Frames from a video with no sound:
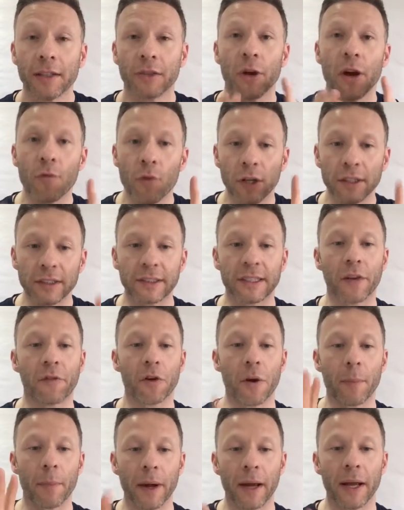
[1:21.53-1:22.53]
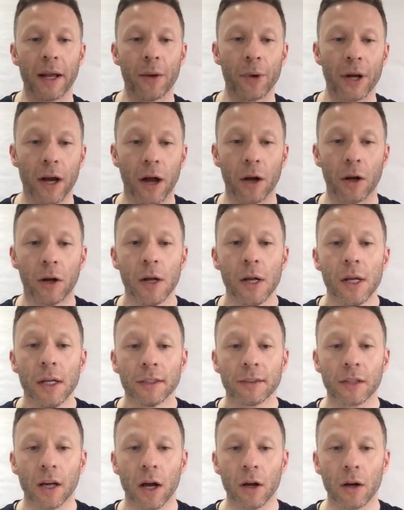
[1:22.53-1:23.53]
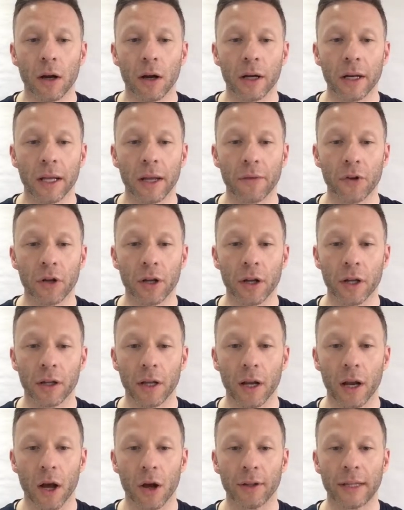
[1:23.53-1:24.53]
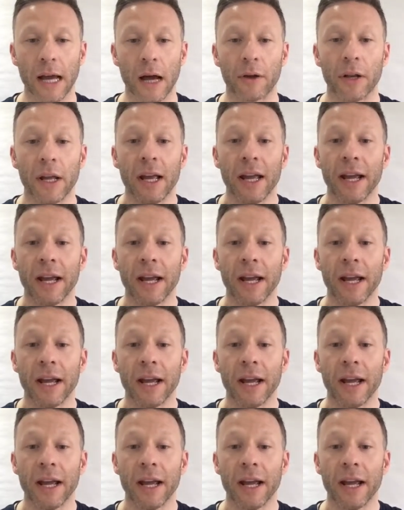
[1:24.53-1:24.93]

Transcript: So everyone's different, but here we go. So I'm going to give you the lowdown.